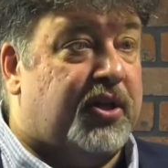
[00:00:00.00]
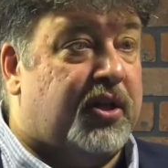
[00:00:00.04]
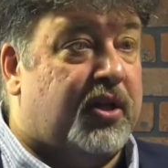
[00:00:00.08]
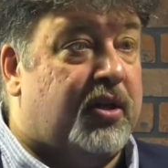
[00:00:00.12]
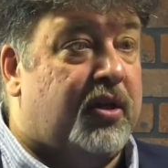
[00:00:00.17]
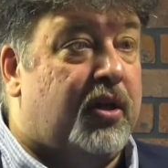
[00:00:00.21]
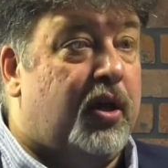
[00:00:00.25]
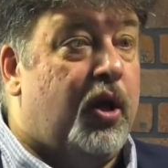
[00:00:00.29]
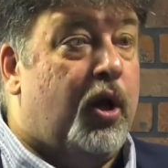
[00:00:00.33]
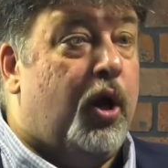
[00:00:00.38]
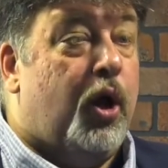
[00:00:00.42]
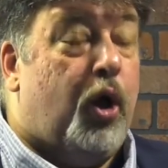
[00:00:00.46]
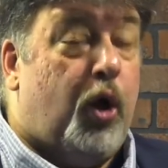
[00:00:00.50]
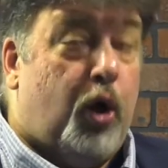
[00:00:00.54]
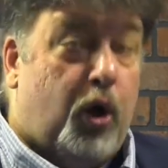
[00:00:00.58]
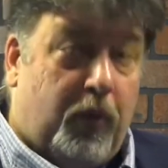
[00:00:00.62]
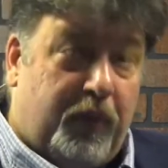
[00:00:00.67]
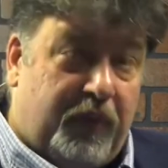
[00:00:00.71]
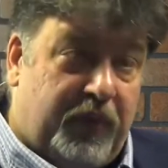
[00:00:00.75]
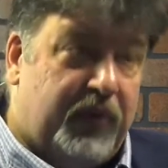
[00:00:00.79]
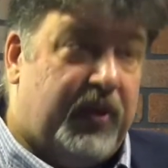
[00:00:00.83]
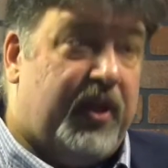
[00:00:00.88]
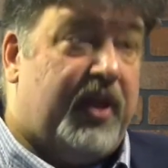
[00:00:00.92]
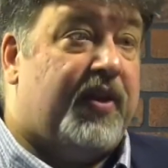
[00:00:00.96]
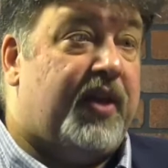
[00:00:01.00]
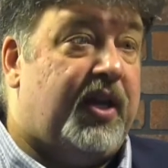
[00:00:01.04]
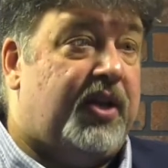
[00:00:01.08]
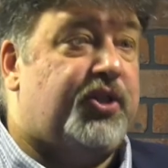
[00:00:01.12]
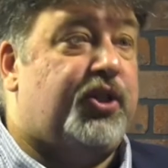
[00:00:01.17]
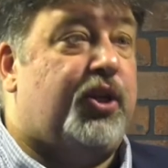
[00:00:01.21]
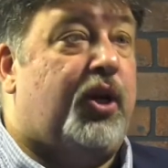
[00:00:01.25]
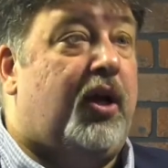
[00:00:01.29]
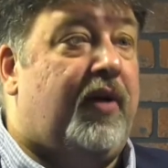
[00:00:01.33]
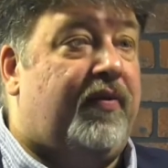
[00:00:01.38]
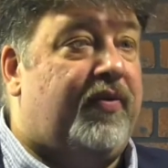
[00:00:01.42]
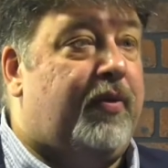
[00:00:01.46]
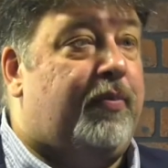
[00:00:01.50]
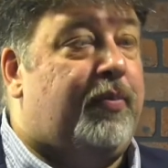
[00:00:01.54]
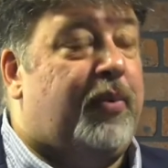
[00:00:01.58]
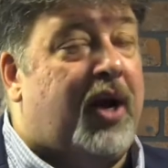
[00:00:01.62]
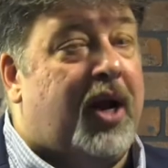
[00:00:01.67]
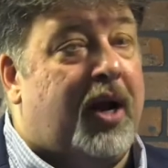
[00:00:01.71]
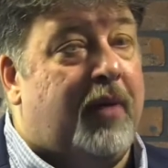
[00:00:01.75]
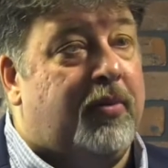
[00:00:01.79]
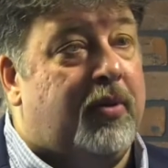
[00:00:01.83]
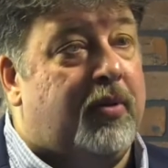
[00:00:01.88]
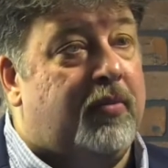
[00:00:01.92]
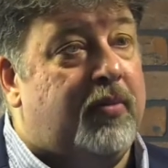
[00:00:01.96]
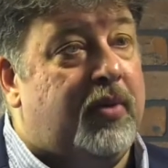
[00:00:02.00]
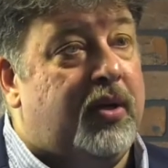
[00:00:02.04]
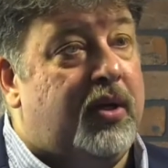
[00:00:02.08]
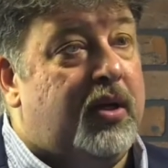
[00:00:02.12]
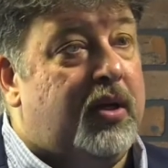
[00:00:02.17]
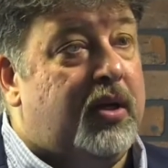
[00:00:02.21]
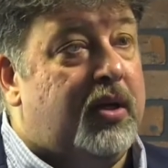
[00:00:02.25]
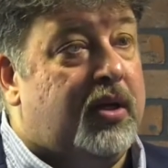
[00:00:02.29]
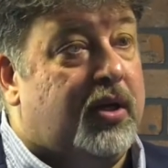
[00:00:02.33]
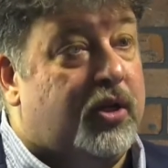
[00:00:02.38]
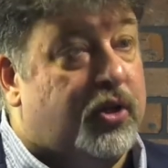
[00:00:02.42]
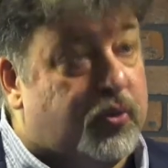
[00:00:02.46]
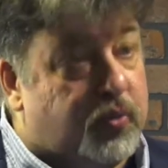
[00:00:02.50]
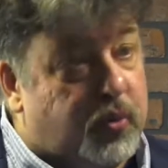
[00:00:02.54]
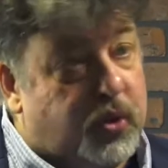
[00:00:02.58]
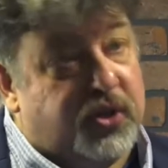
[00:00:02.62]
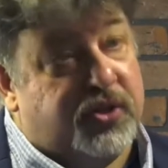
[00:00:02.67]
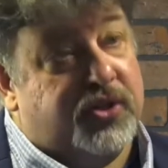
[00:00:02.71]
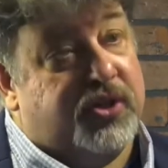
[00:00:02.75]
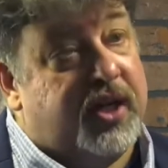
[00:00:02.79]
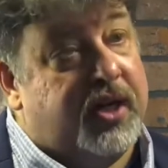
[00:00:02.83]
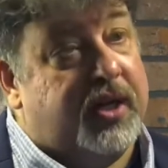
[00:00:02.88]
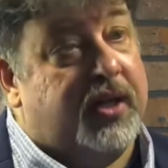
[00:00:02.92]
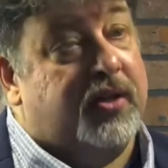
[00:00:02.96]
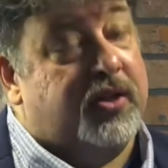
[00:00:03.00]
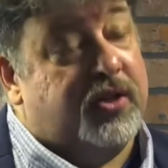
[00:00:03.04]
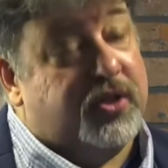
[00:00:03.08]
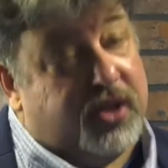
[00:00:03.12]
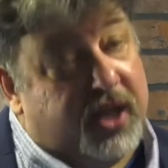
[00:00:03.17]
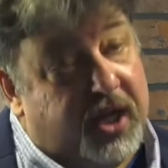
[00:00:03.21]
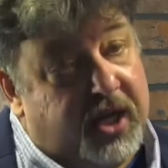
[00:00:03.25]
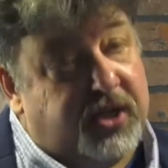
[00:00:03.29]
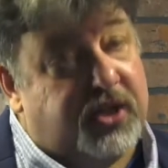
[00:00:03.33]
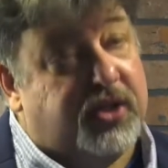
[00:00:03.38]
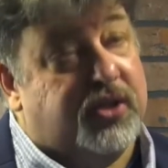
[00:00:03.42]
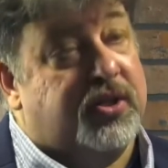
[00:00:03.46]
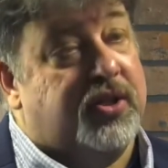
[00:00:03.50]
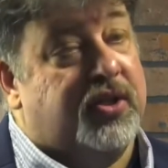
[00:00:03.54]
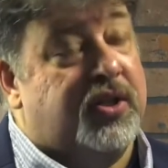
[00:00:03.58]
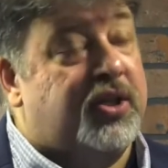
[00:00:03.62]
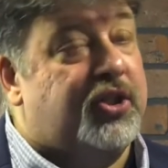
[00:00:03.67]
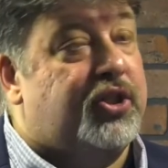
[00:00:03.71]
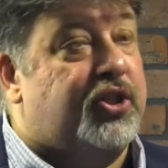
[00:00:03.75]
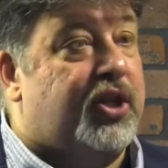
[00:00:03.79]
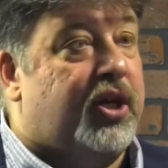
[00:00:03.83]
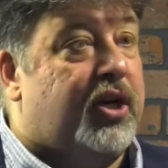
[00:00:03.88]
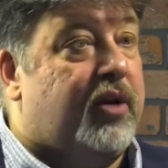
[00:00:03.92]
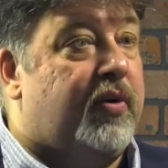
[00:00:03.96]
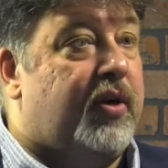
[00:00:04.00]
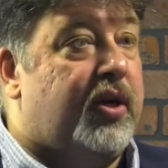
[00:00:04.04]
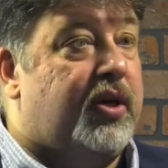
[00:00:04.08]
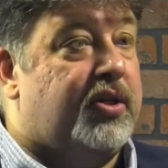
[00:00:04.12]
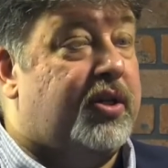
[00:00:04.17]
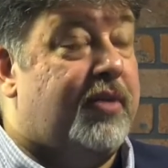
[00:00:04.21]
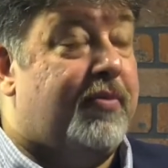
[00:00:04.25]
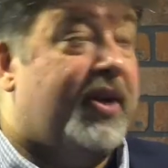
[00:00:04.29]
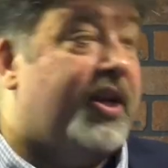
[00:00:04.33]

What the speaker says: and hopefully they solve the problem because we're setting the stages in this generation.